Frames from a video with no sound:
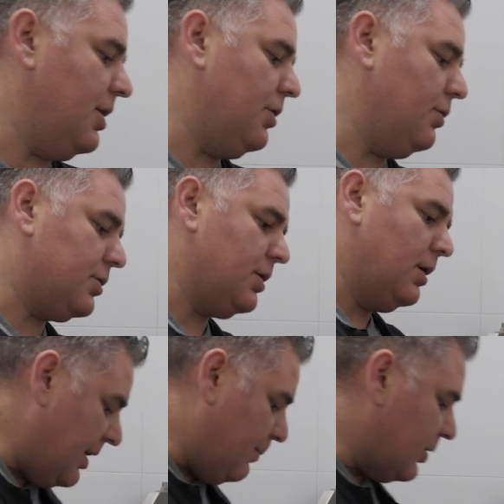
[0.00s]
use.
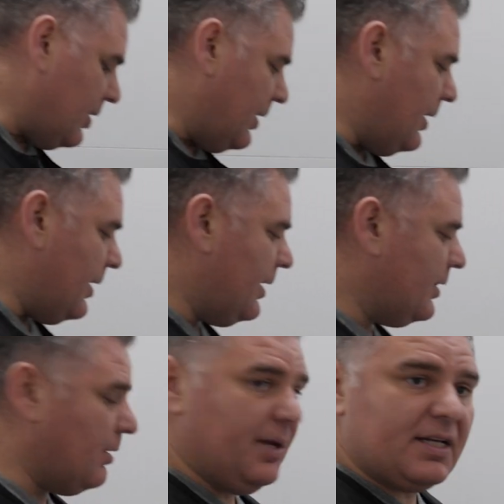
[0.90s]
I'm gonna put
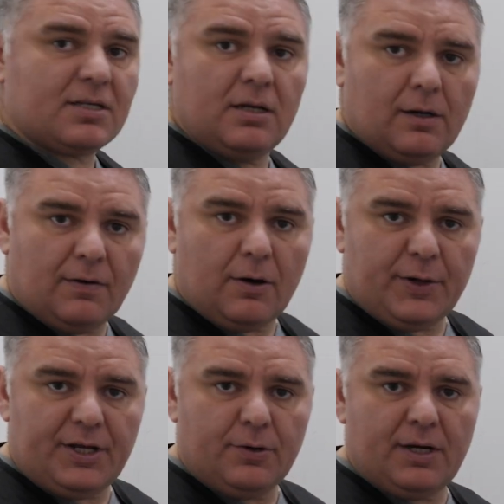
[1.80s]
the mix of how
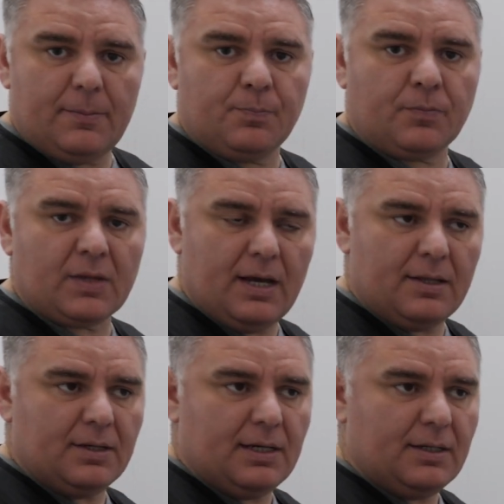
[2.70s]
we do it,
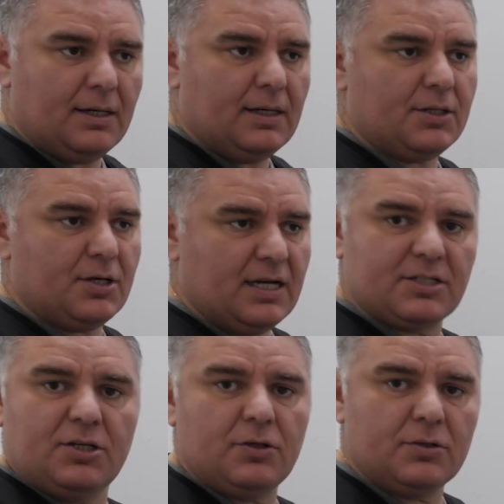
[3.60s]
and then you
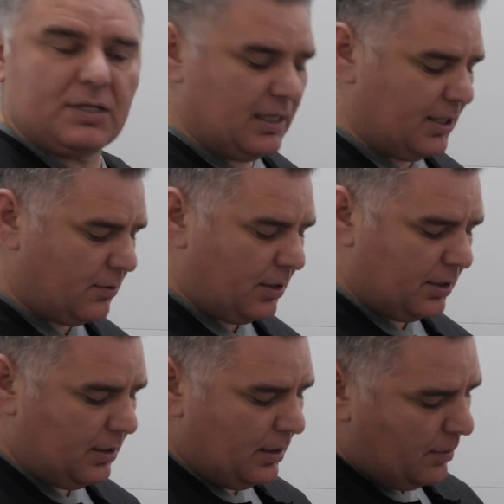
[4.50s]
guys could use that later
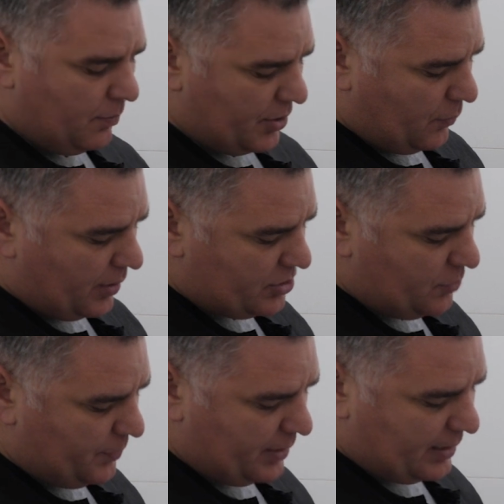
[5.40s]
on, but you want it
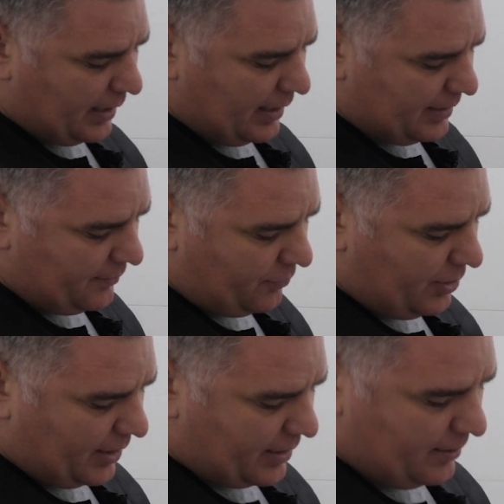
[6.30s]
to be kind of
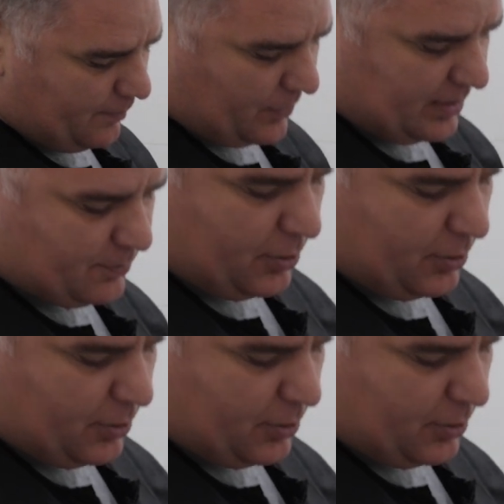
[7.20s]
thick. It's